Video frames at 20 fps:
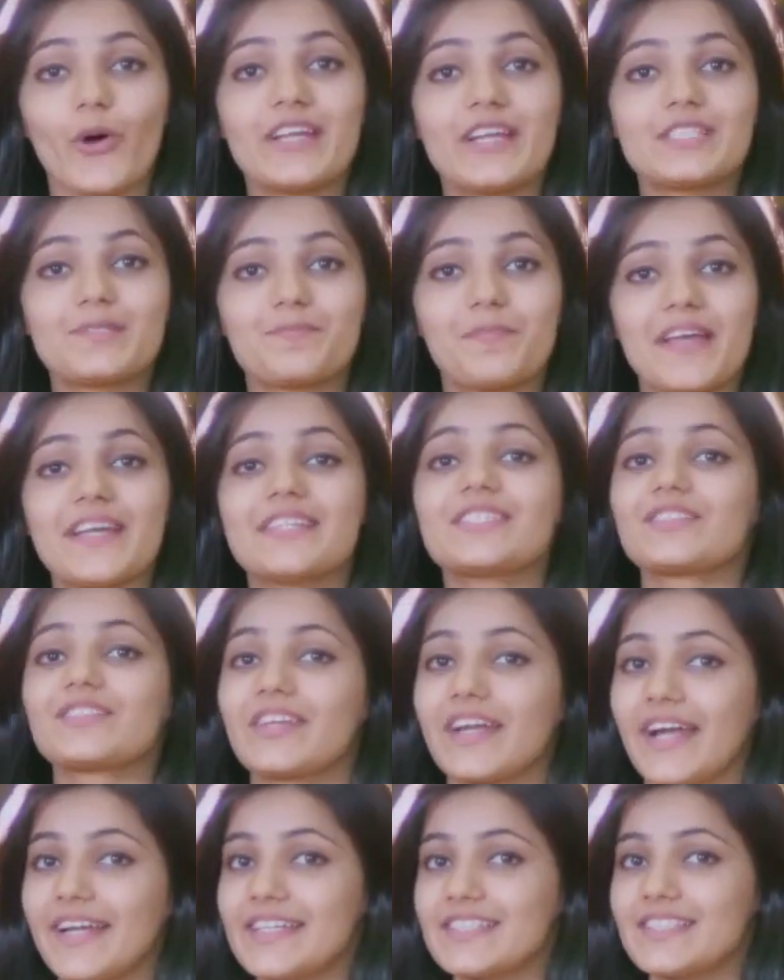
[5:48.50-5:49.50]
choice-based
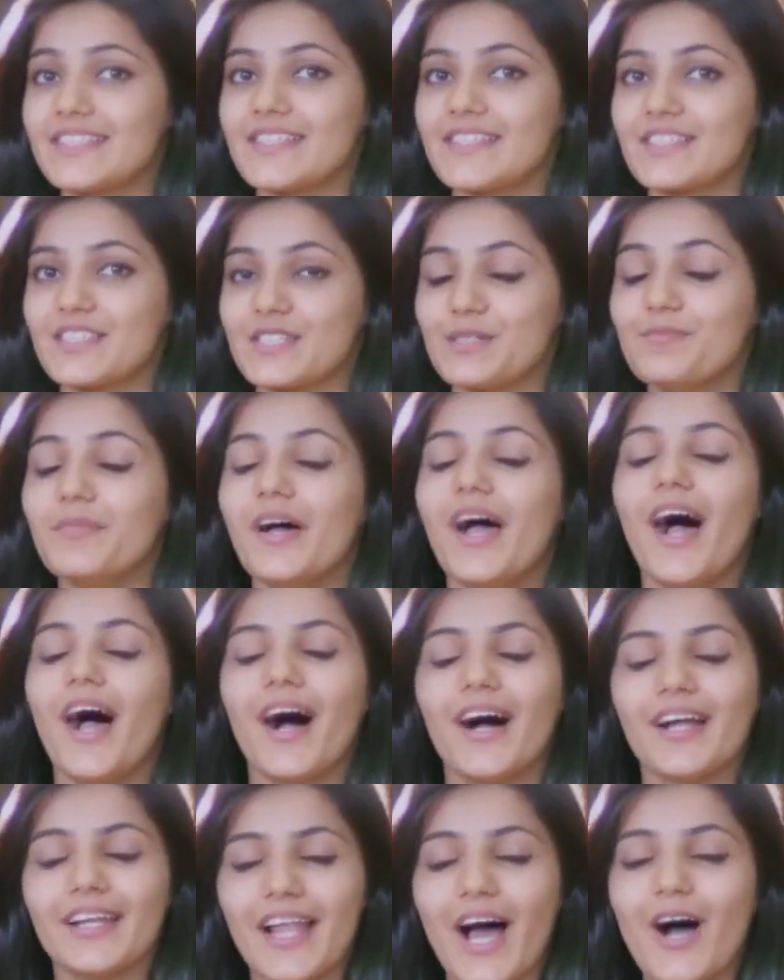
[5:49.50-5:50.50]
credit system
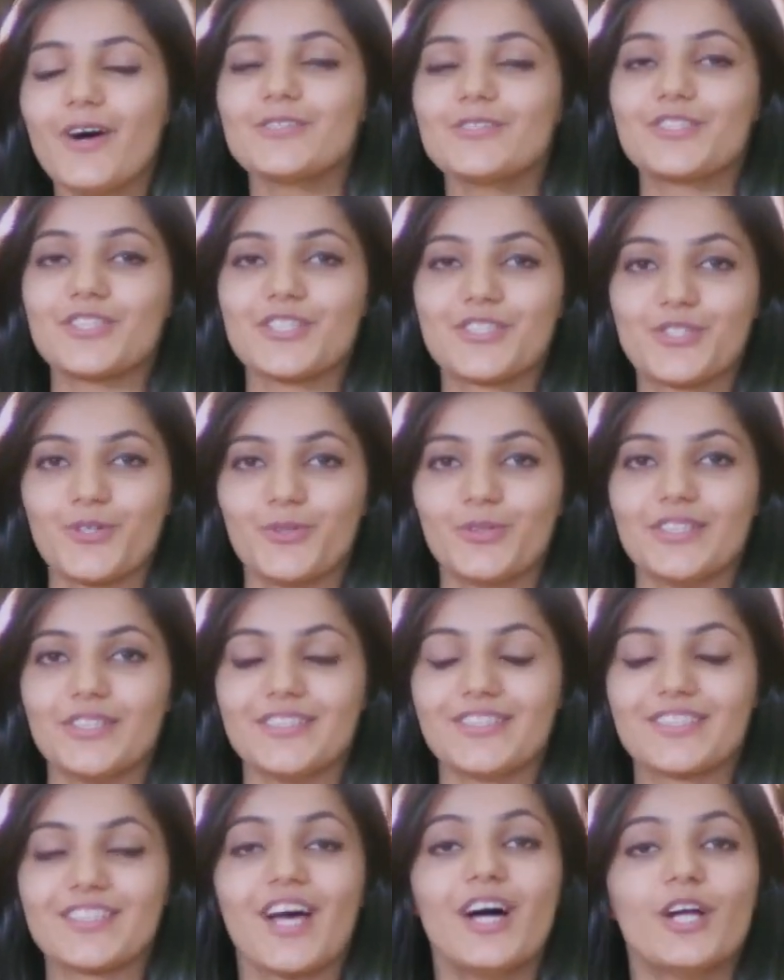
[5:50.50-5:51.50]
allows the
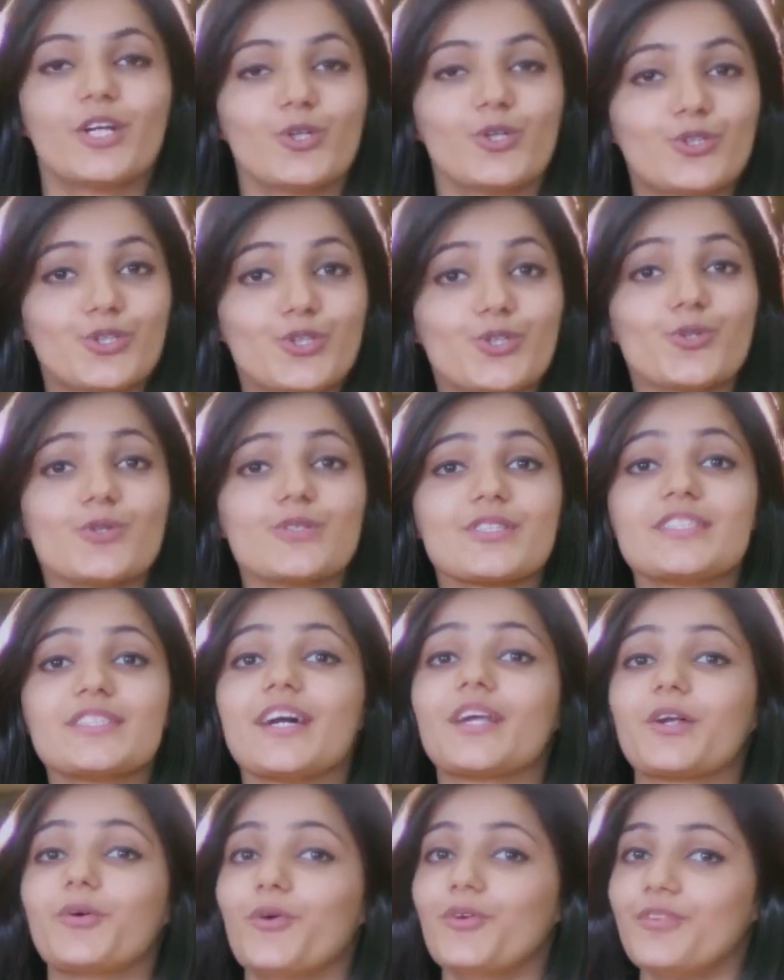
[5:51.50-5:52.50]
students to choose
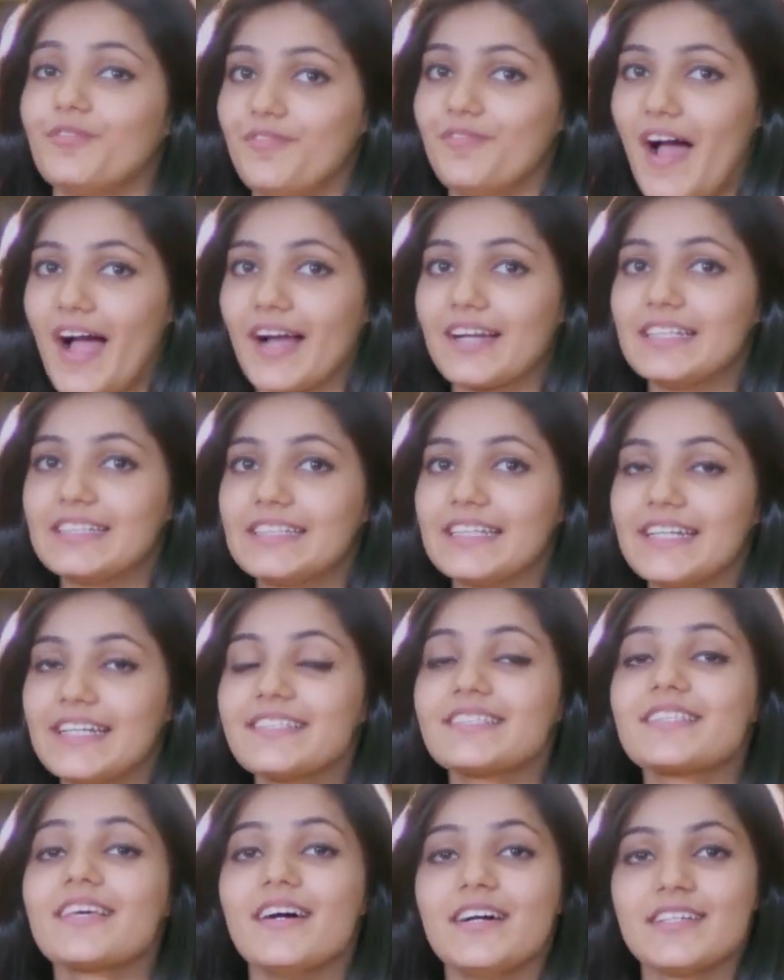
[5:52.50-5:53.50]
their own
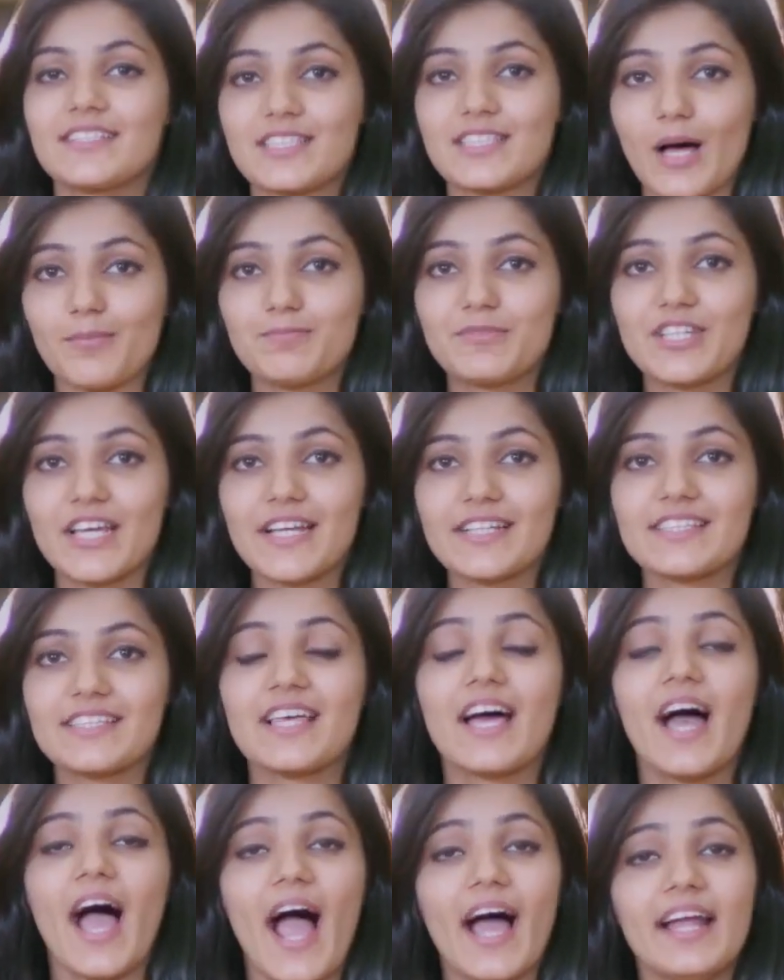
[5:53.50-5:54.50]
faculties,
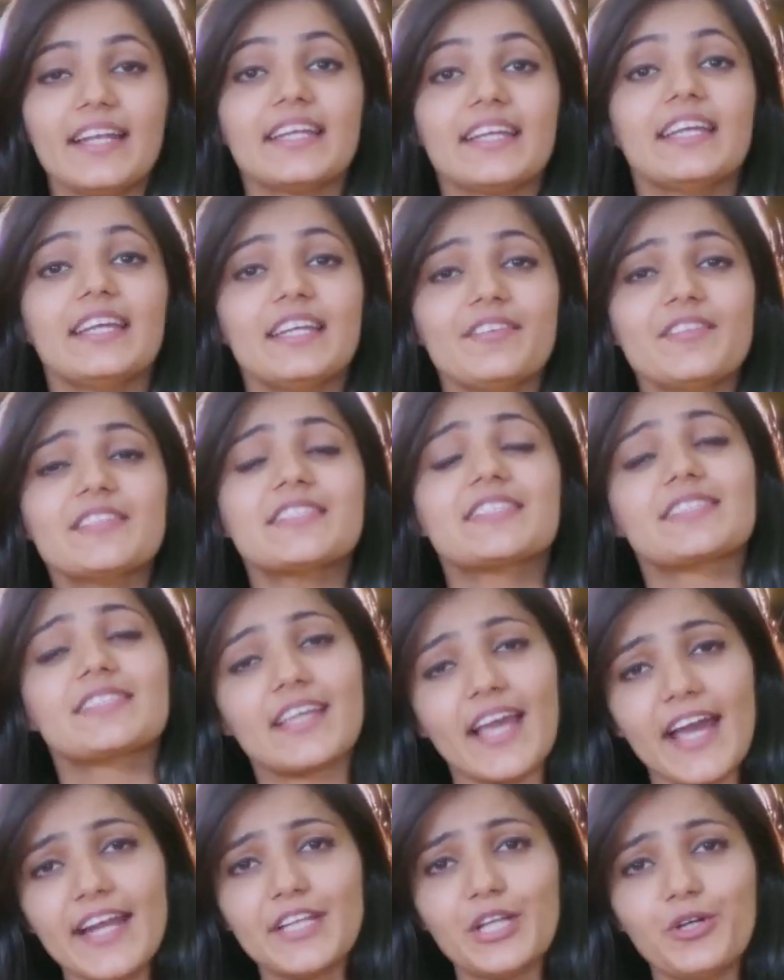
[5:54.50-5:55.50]
subjects and even
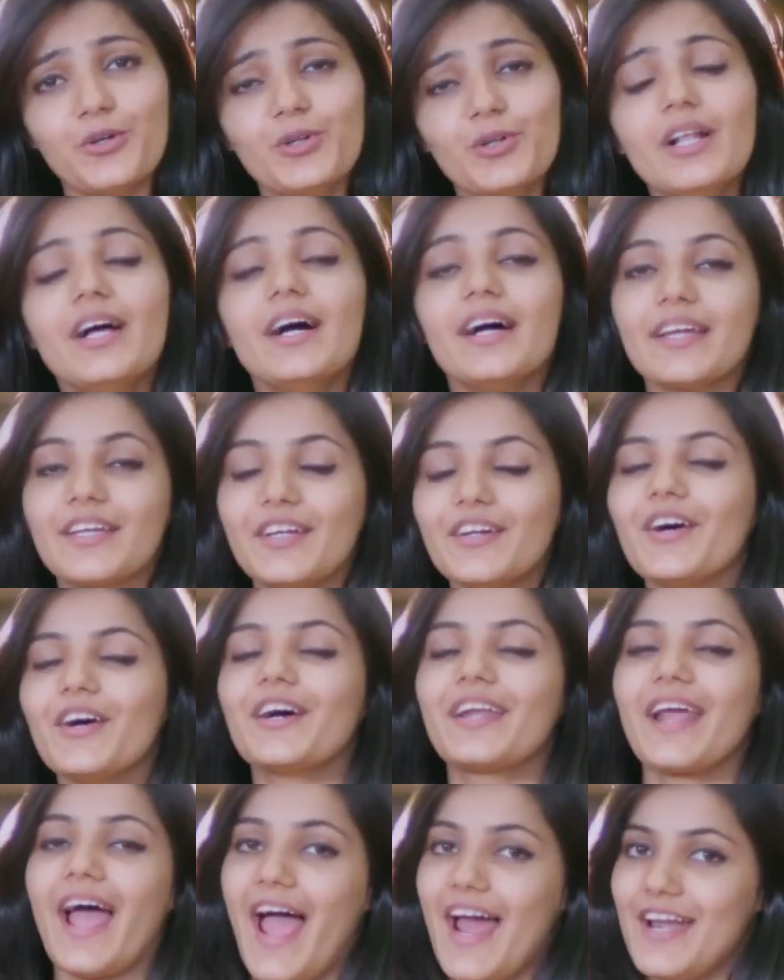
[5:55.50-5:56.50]
schedule
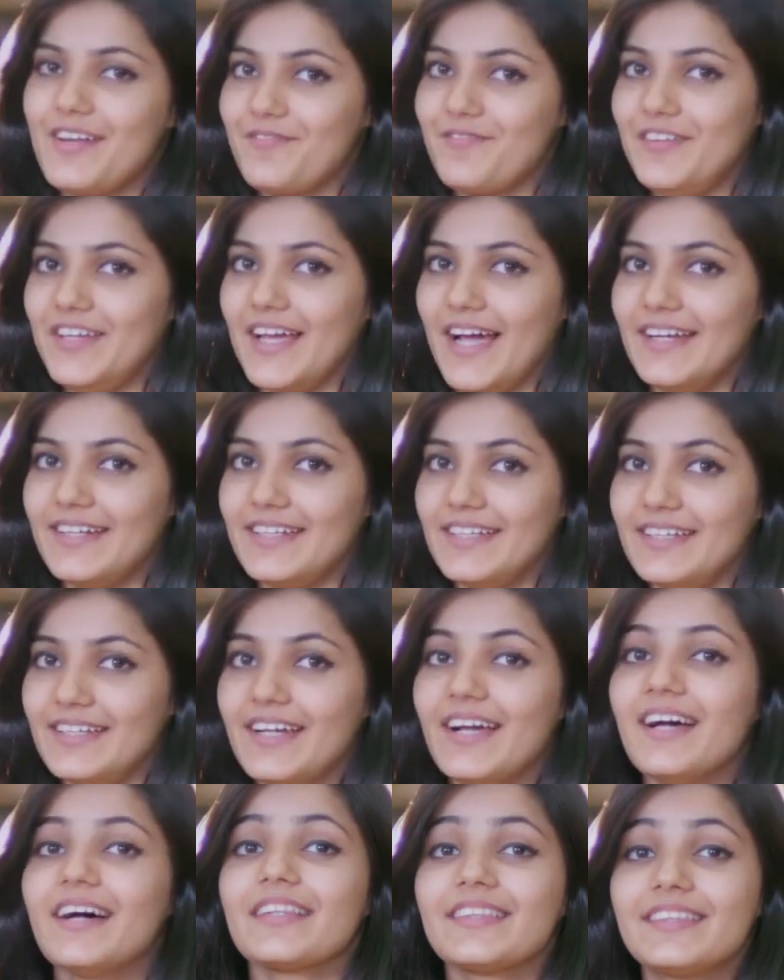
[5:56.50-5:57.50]
here at VIT.
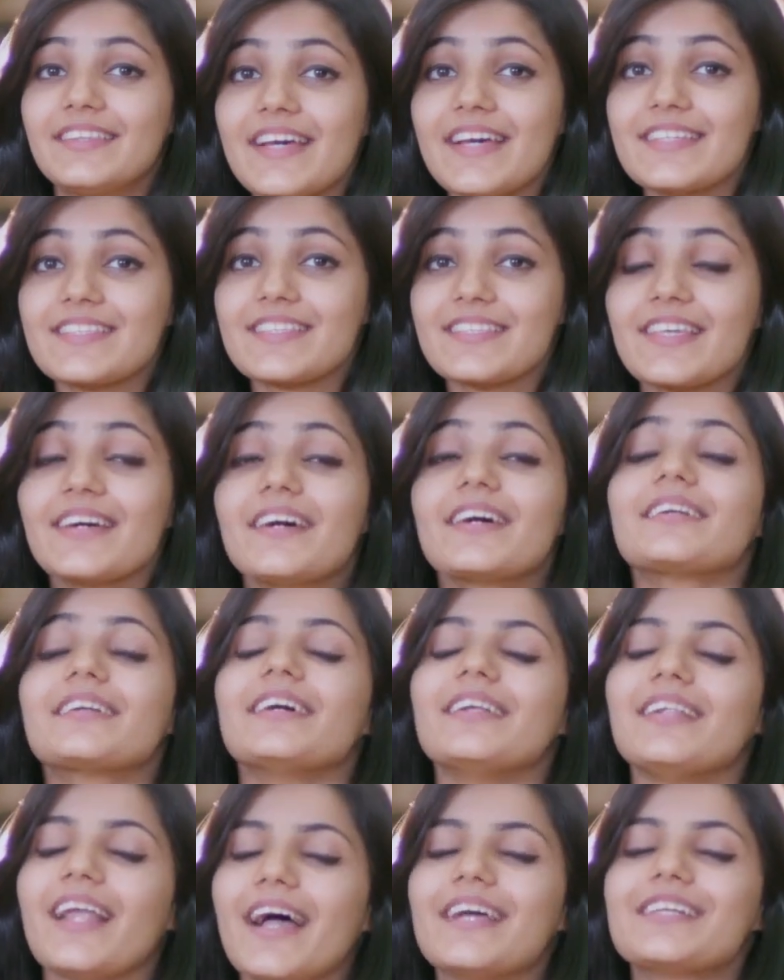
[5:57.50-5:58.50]
This
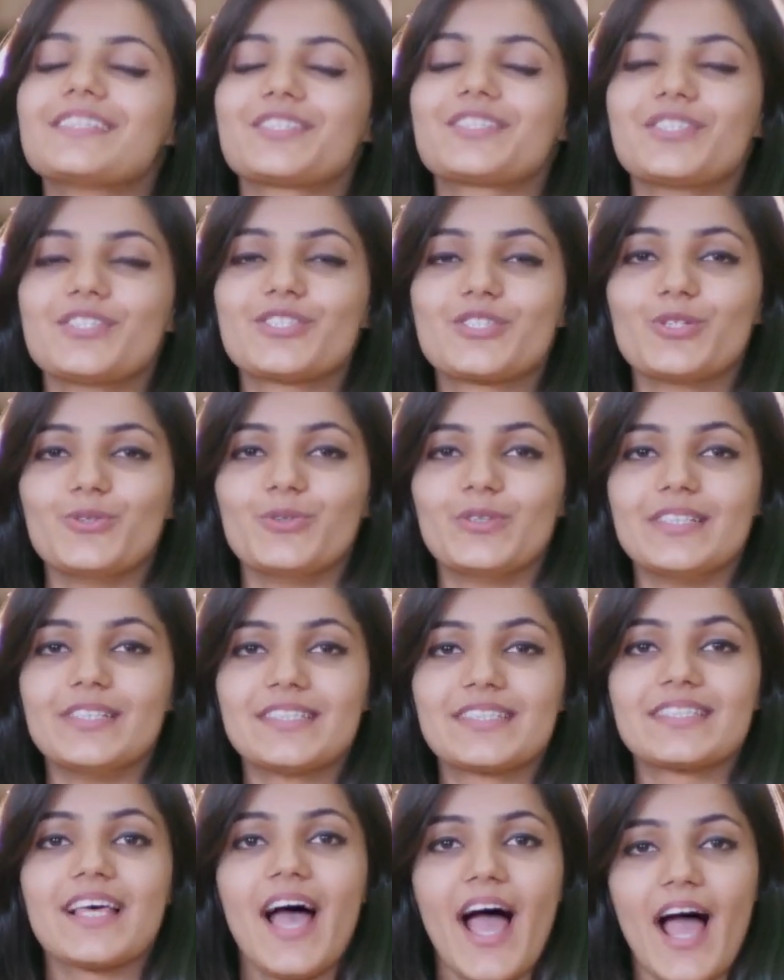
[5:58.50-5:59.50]
delights the
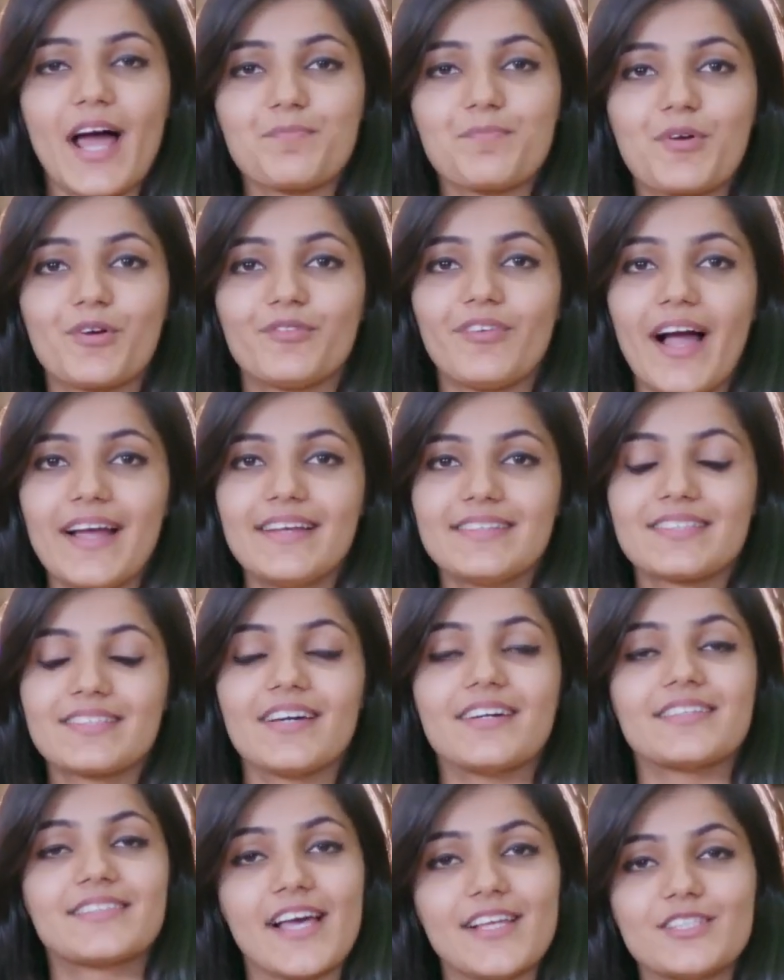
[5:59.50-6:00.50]
students and provides
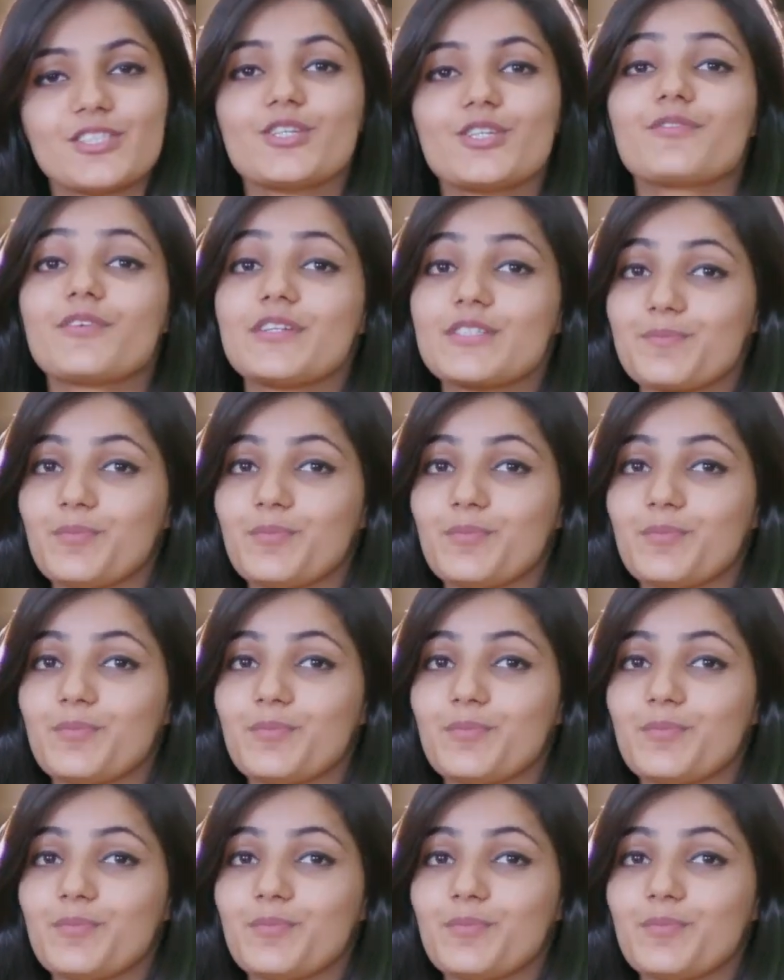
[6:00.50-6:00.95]
a sense of